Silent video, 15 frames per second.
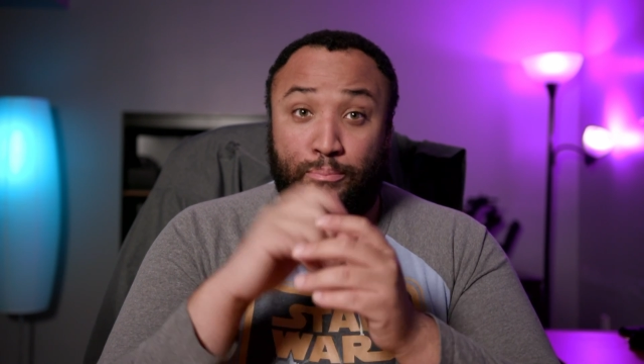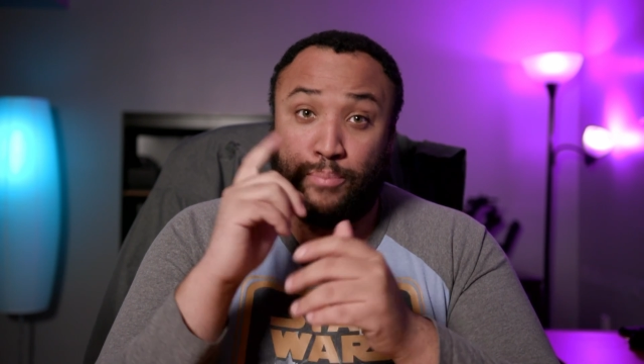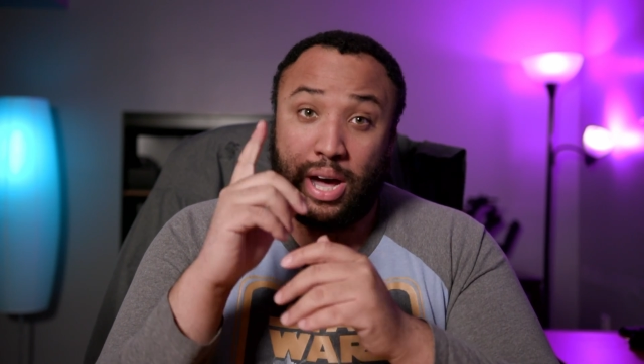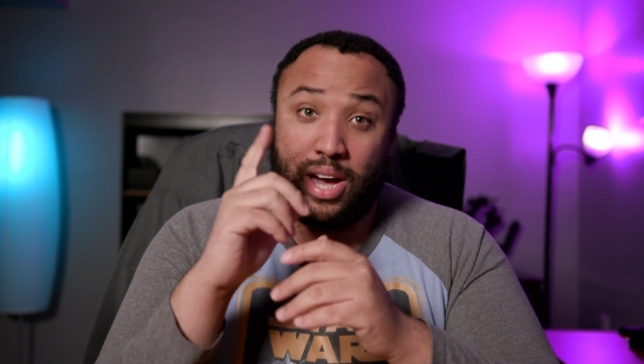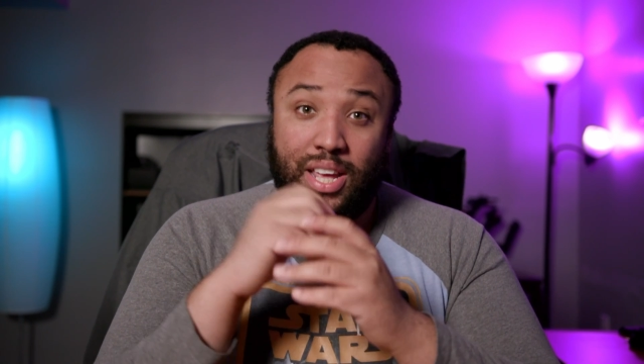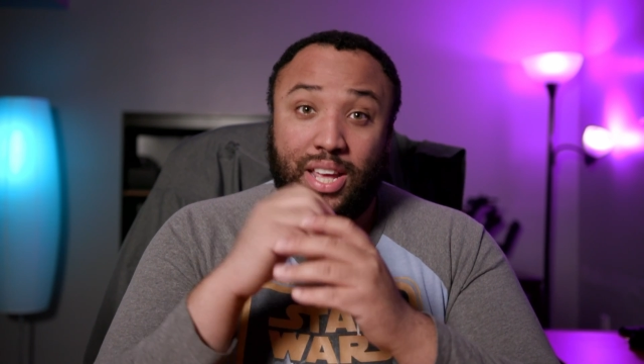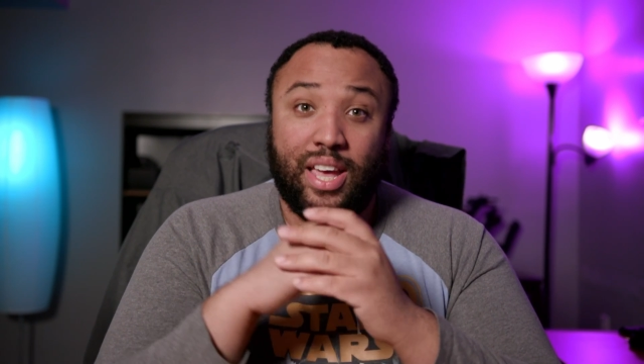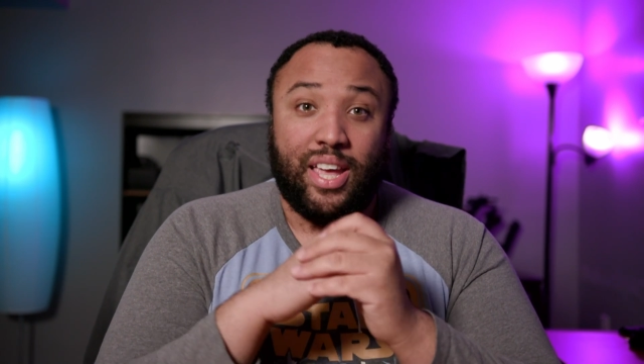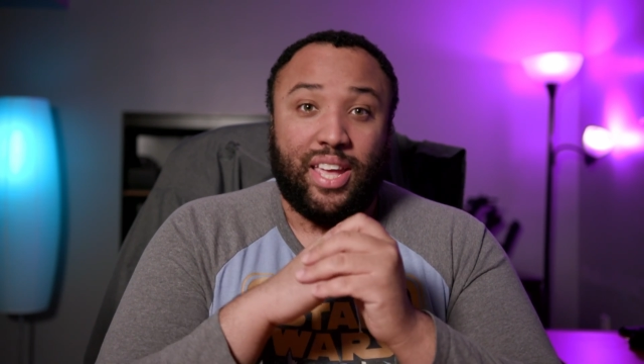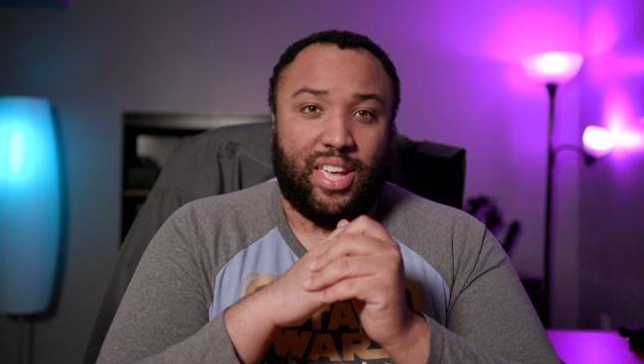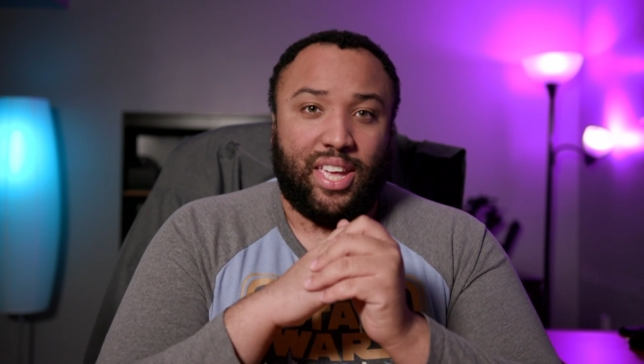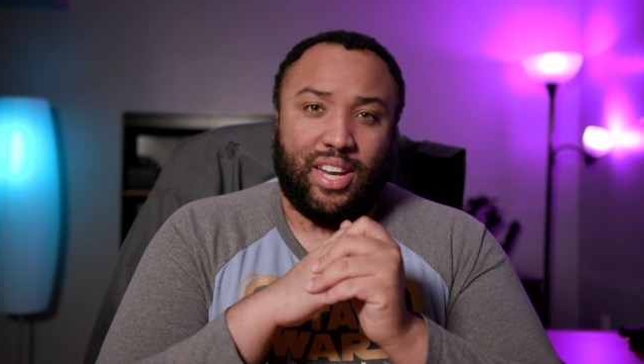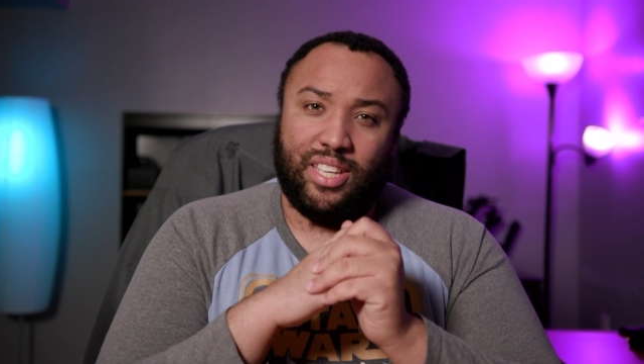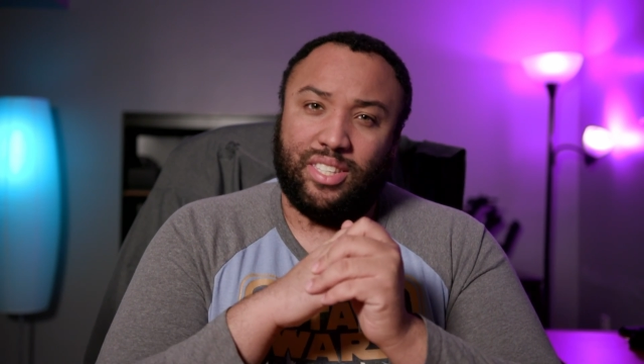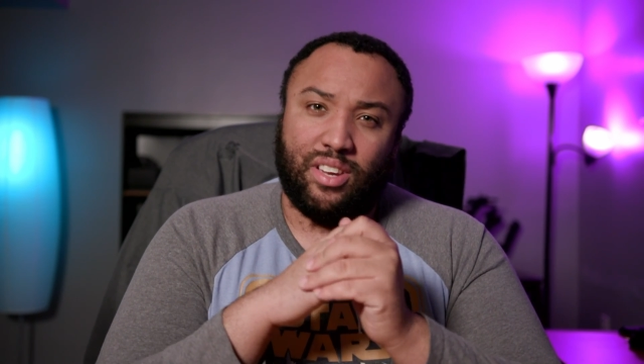but
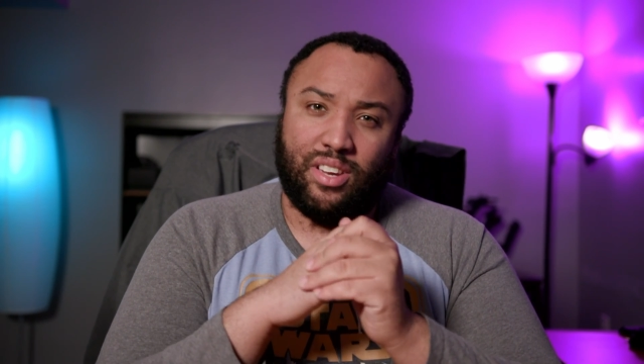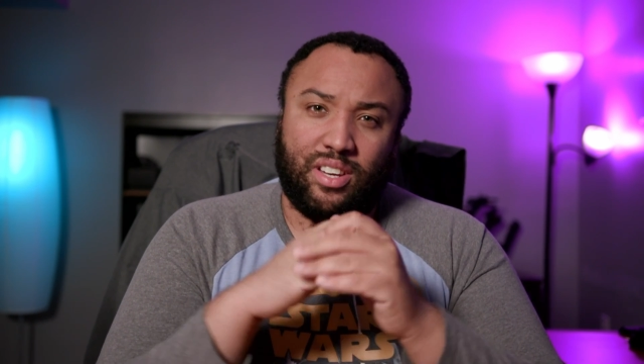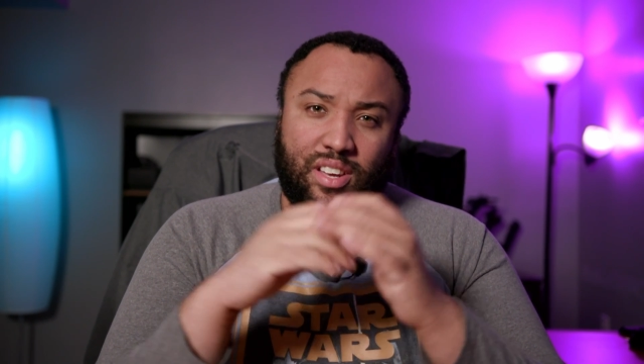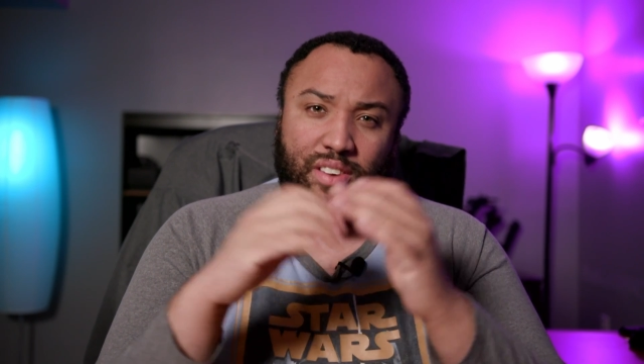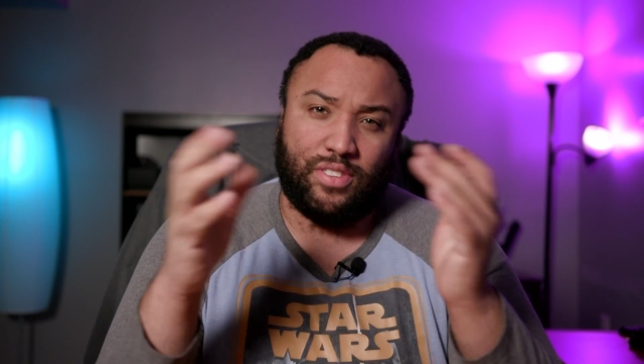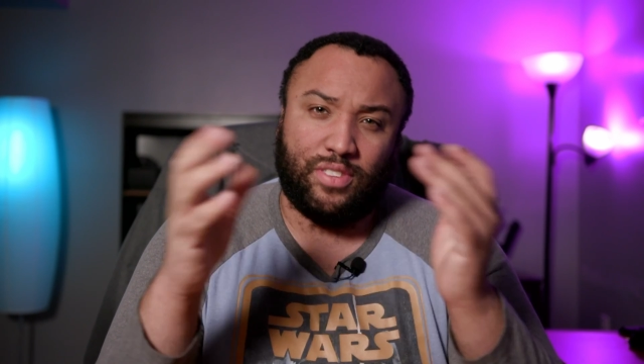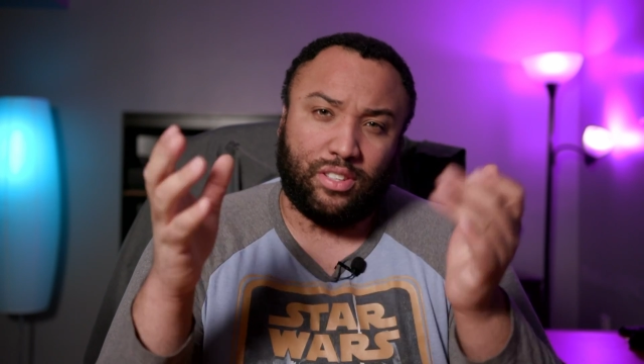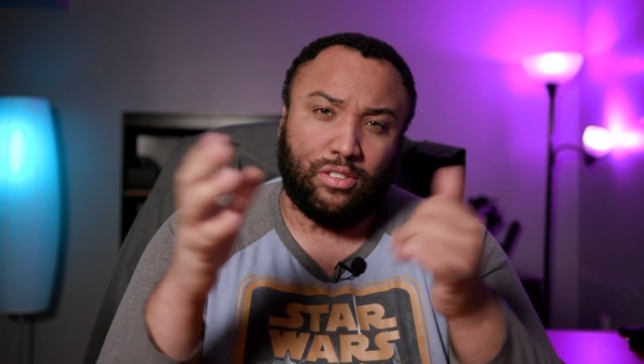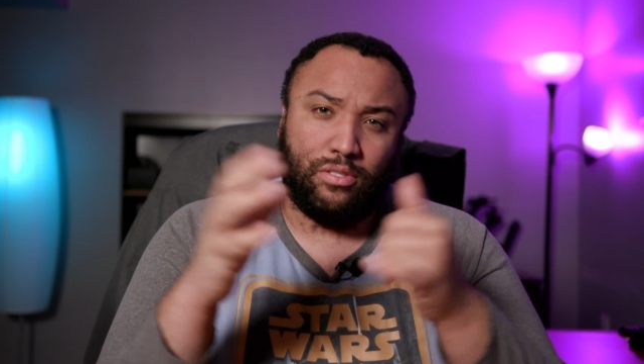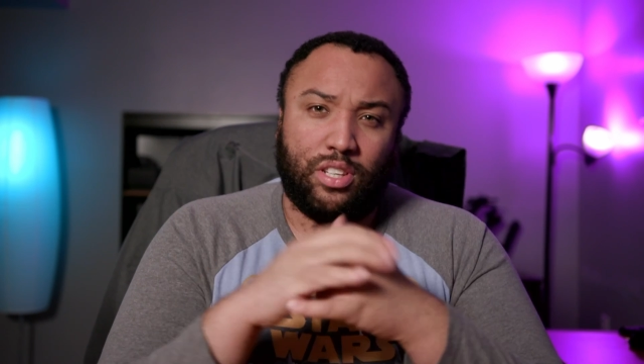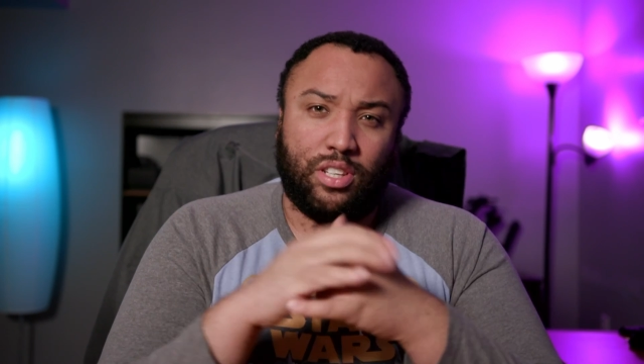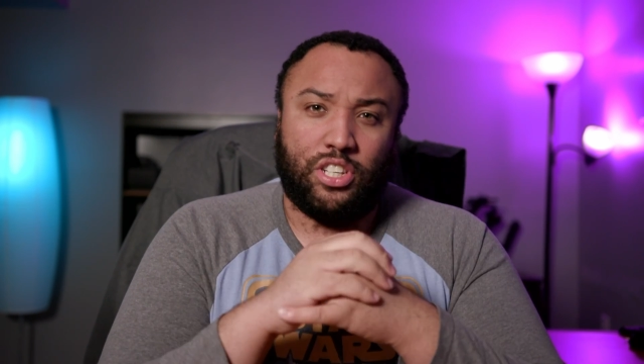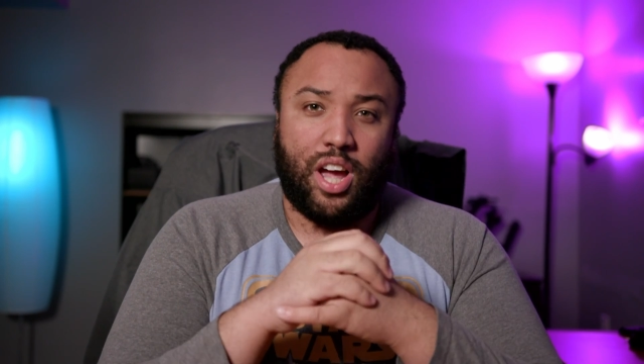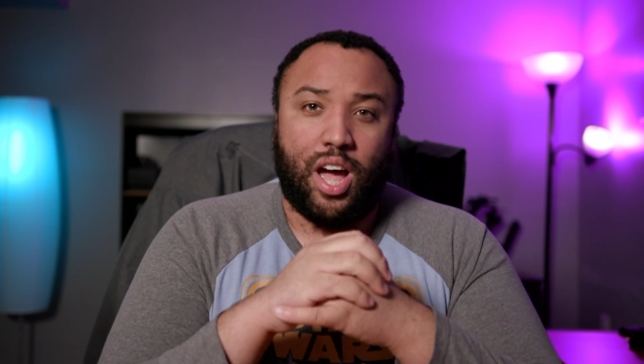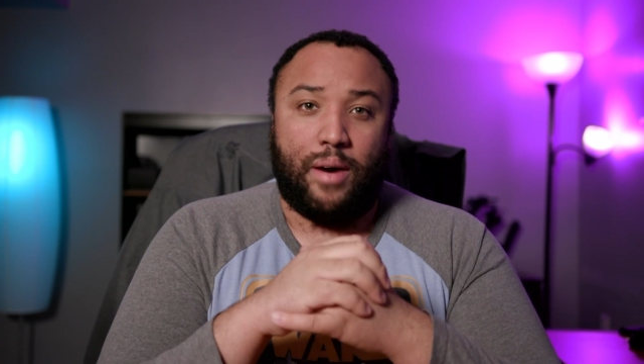it is good enough to do
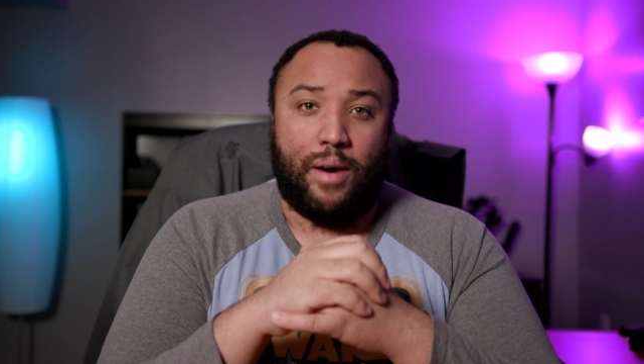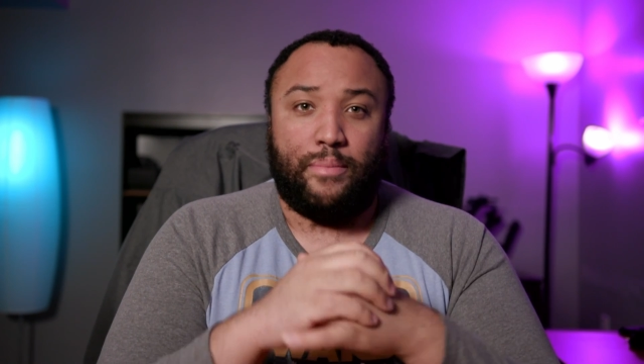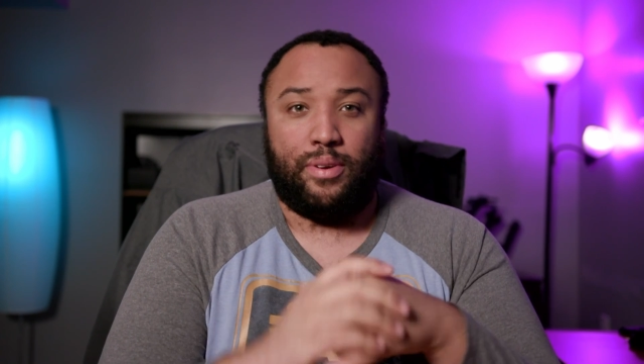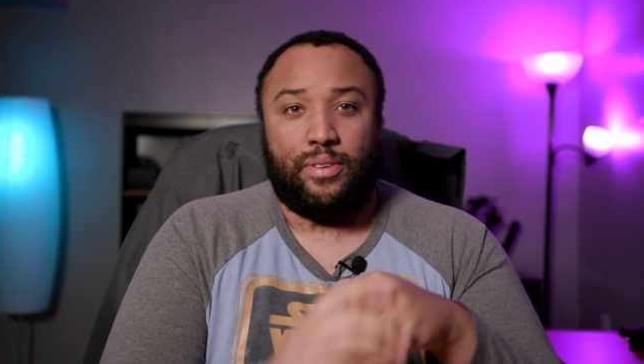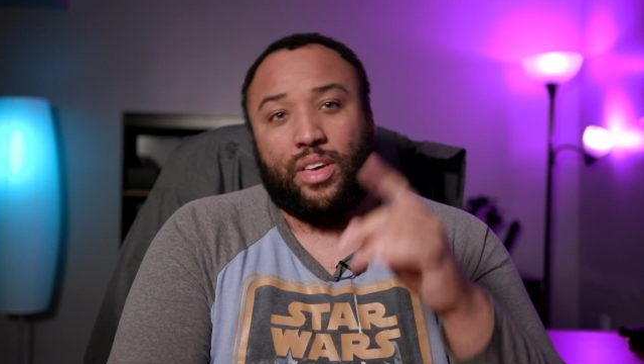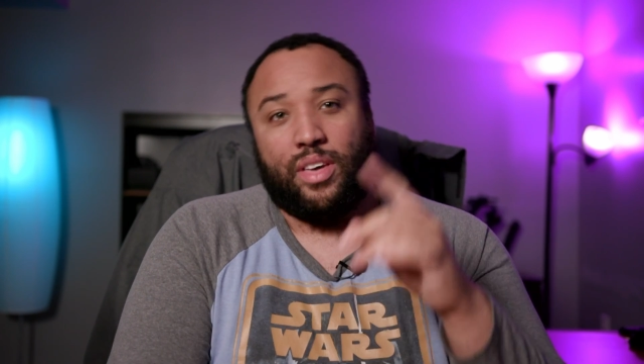the job.